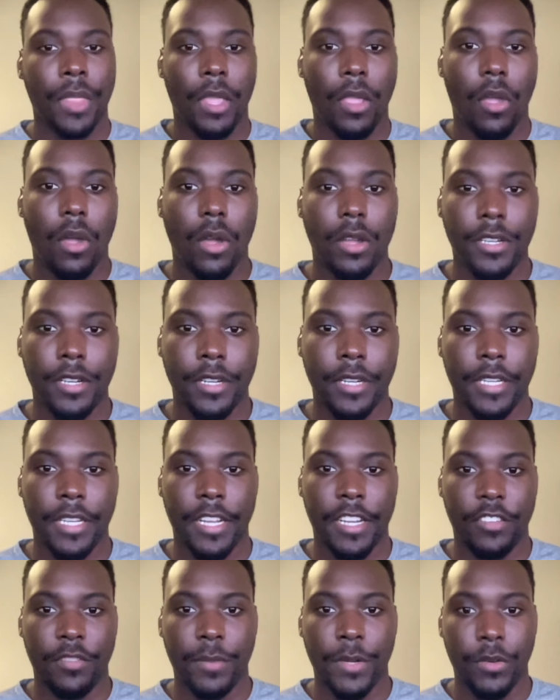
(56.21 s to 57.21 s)
All your
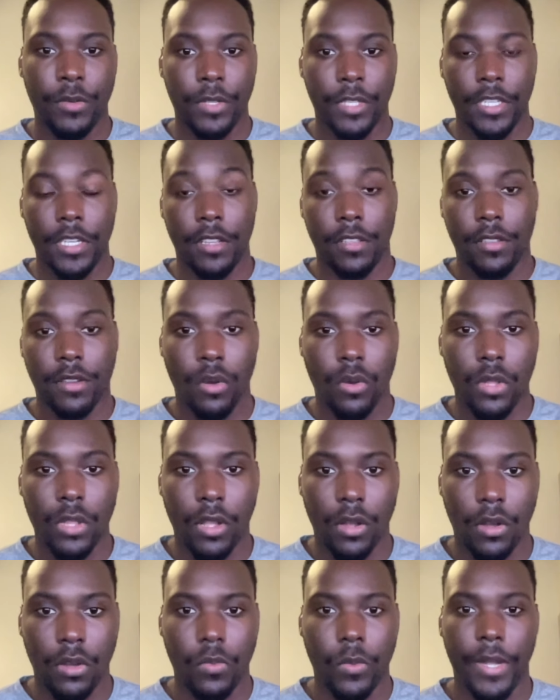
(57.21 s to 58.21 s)
engagement really does go a
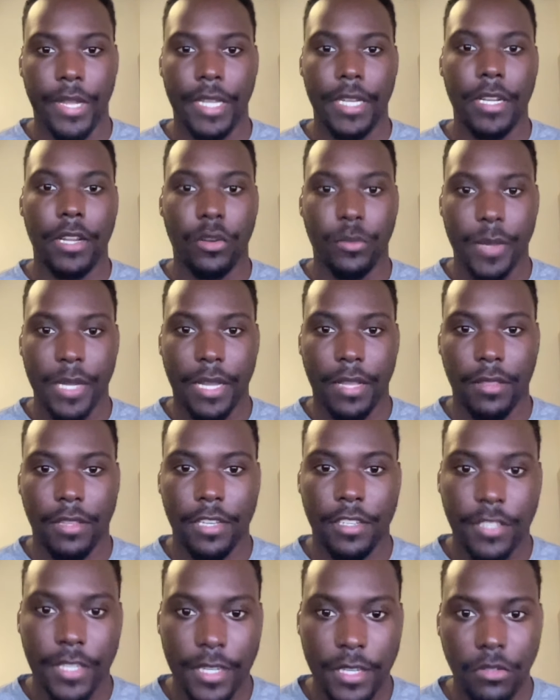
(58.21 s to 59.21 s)
long way in helping out the
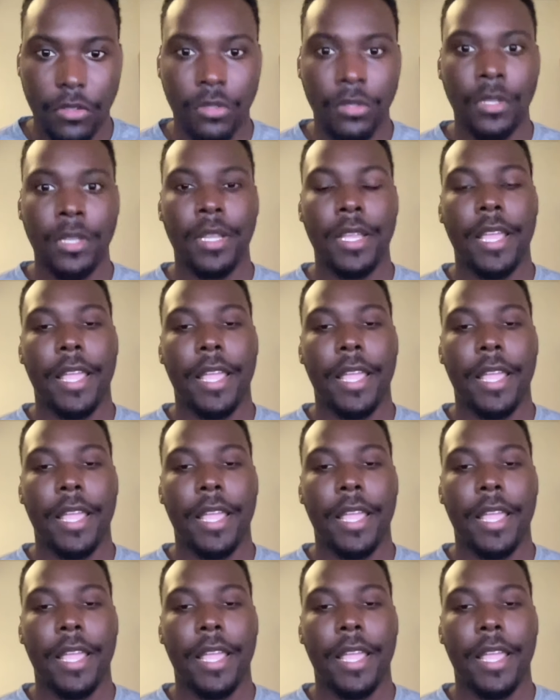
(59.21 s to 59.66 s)
channel.